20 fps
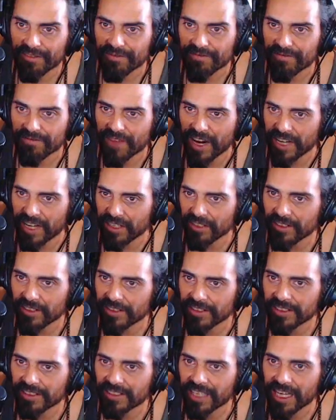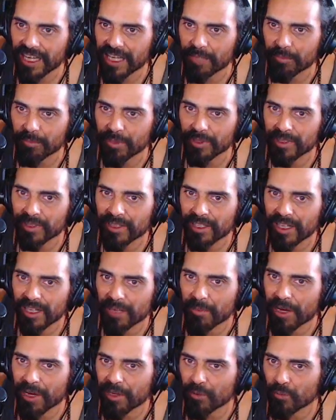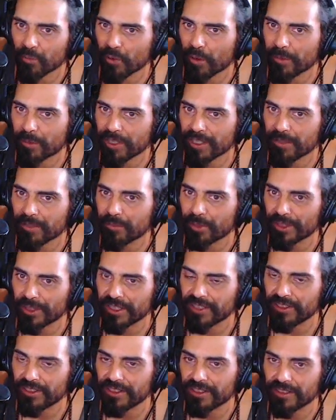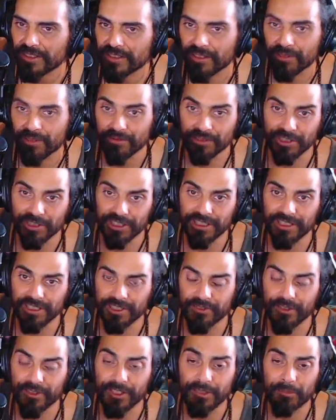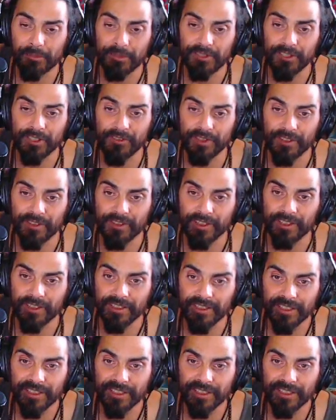Final Escape, about a woman in prison. Oh, geez, very specific there.